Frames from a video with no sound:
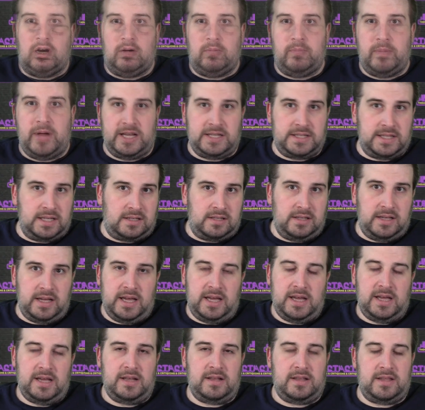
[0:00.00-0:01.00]

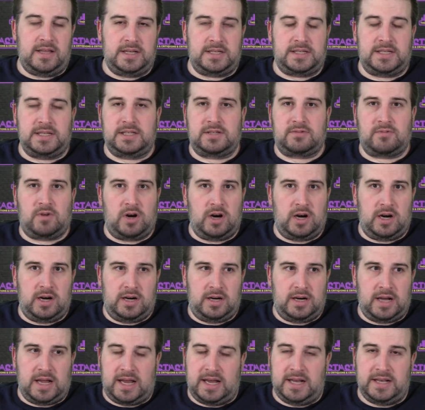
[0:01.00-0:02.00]
basically, this is
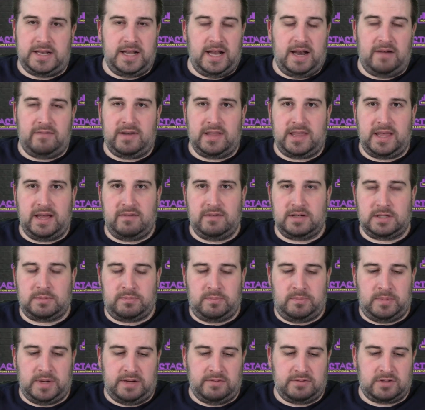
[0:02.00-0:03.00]
where he did everything.
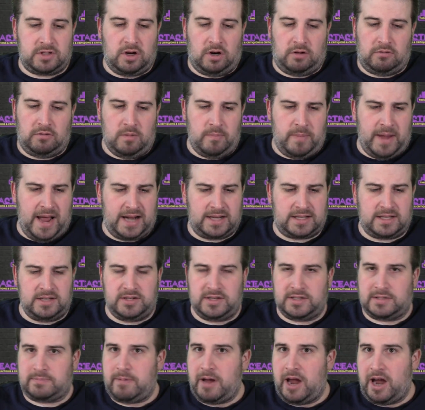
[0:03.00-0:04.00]
He was told we're back to
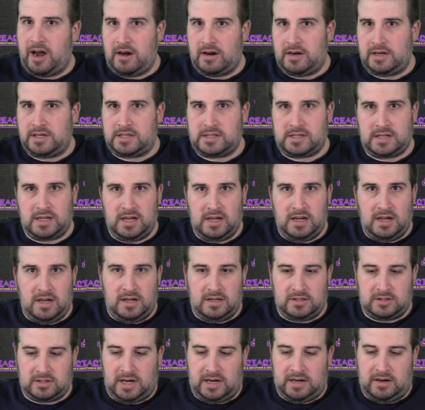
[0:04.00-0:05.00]
just pairs.
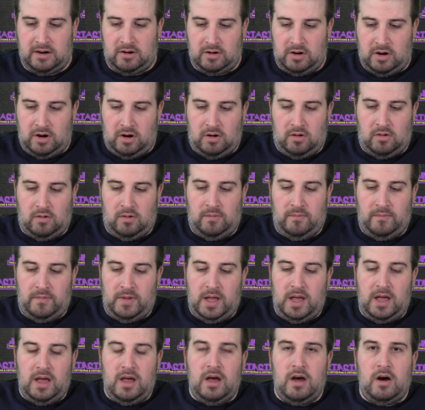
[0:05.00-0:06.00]
So I don't know
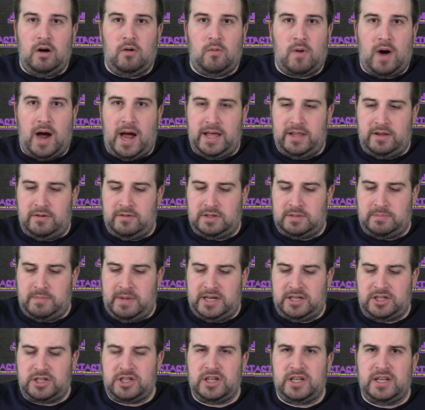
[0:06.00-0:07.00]
why there was
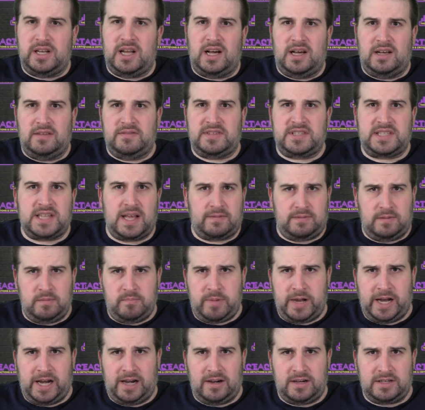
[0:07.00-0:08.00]
mention of 7
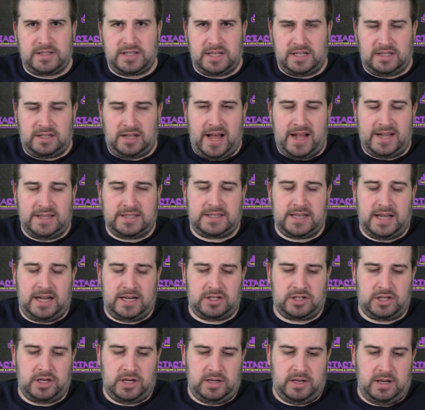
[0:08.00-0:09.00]
pairs in the last
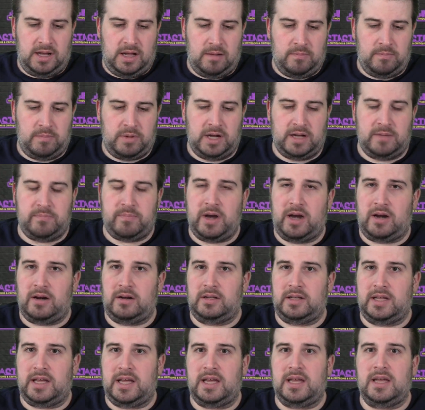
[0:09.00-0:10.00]
section, but
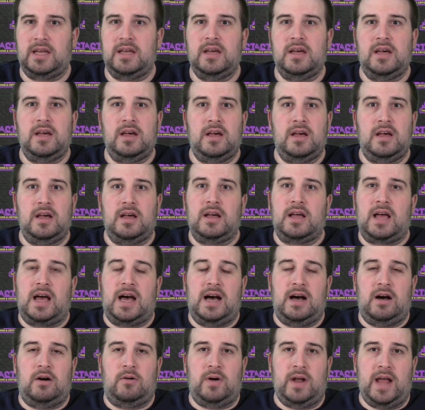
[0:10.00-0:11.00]
apparently
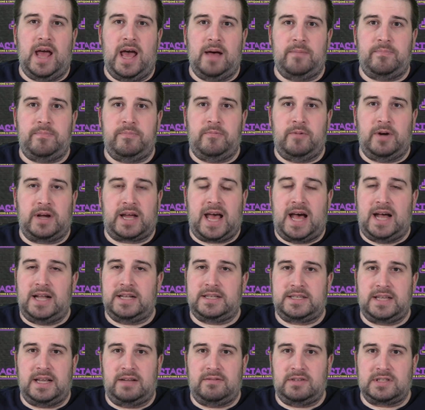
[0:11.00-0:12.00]
what God
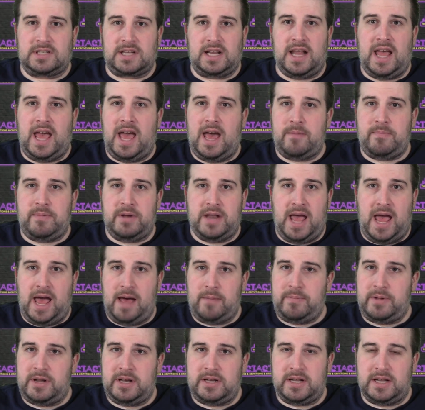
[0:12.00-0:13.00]
said was going to happen
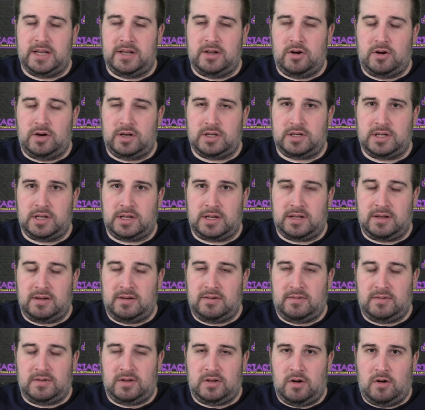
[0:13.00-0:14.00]
happened, and
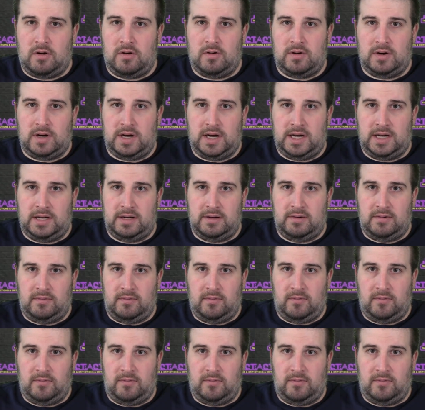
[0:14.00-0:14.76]
Noah